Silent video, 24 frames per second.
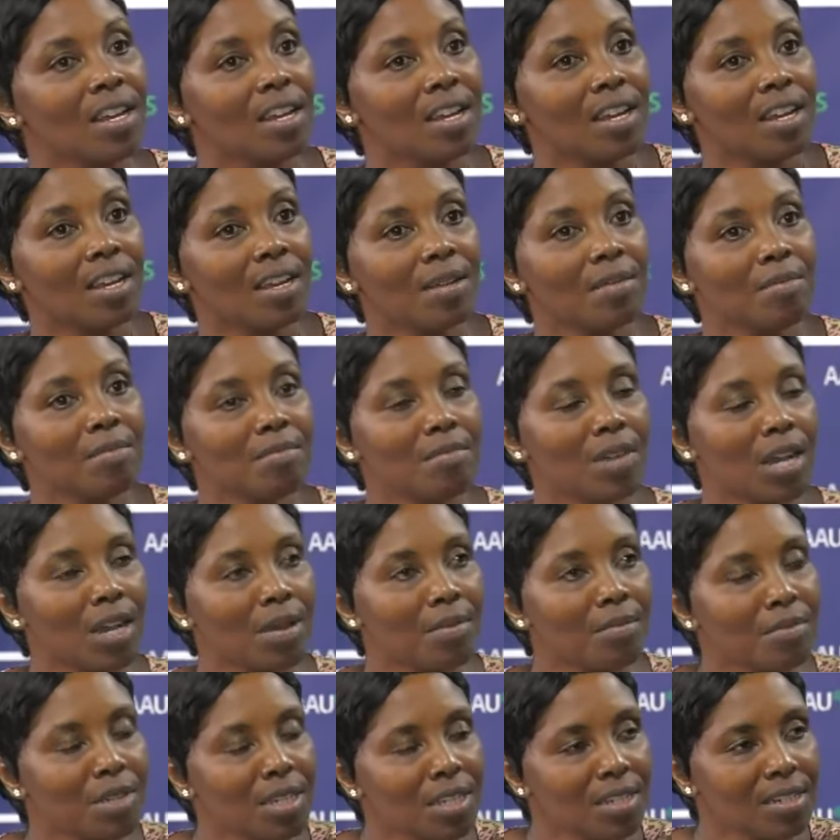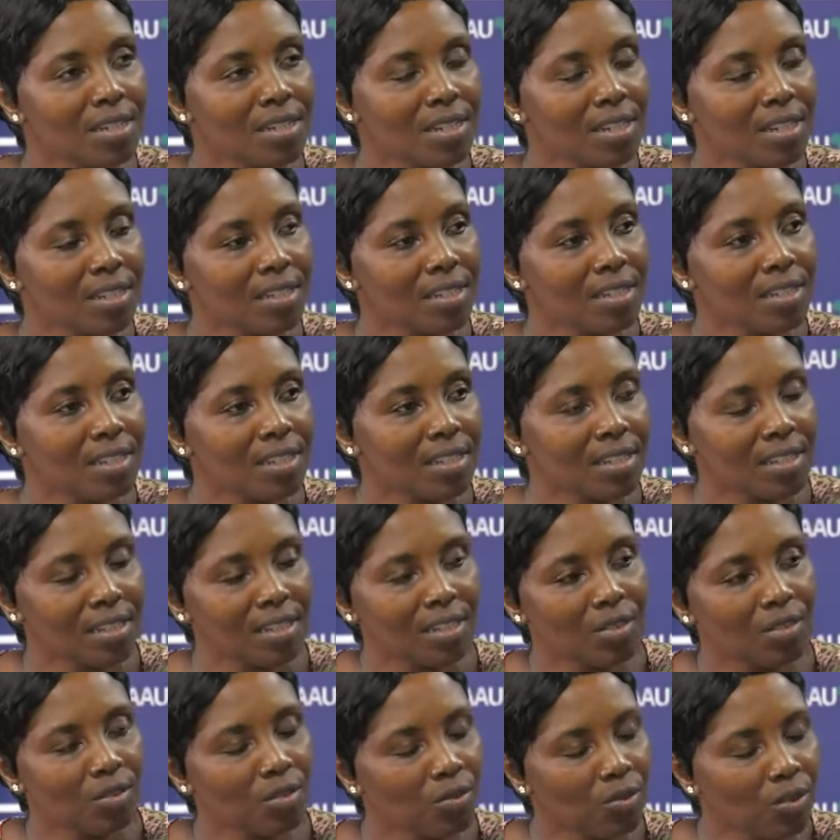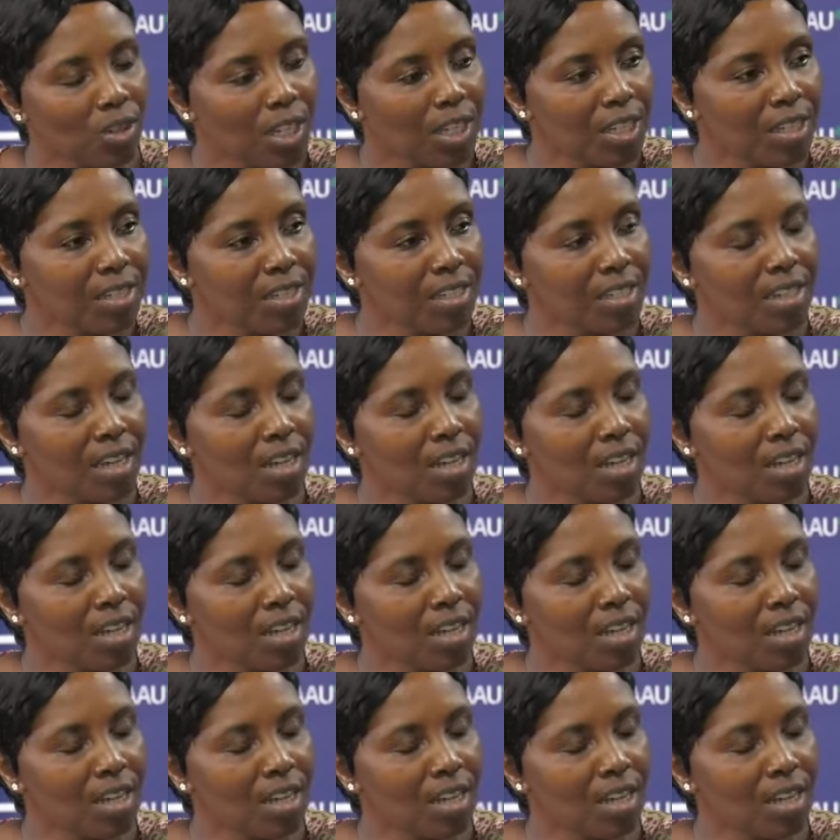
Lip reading: I'm interested in finding